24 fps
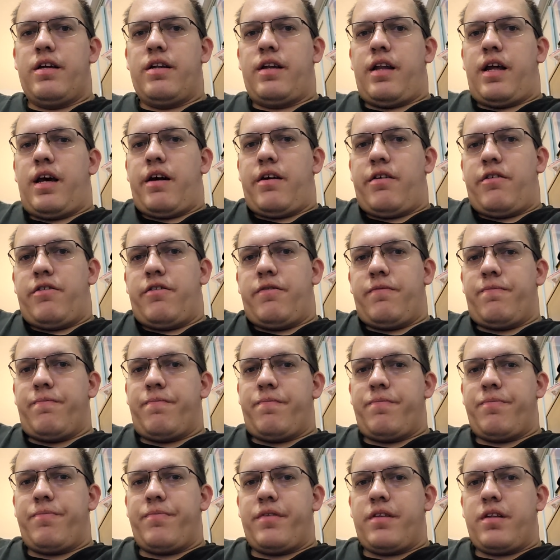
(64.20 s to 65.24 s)
Now,
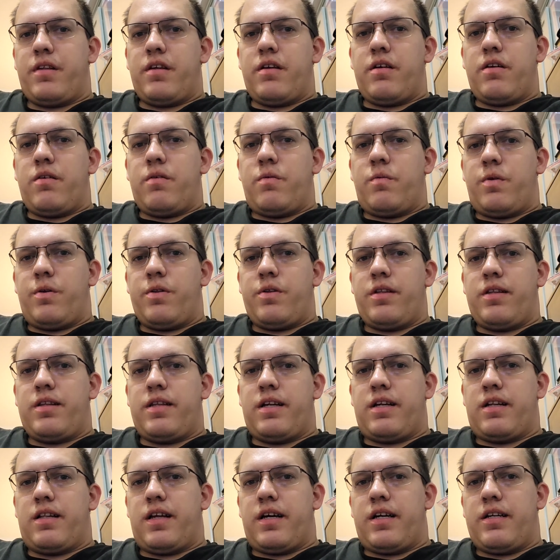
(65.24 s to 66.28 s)
one thing
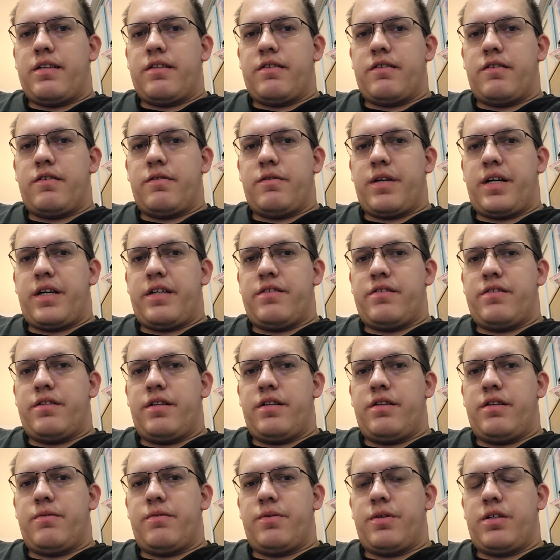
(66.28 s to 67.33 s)
that a lot of you guys
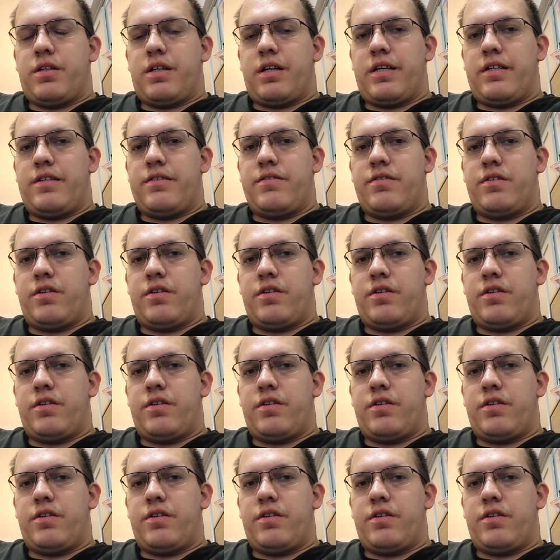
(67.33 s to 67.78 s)
need to realize,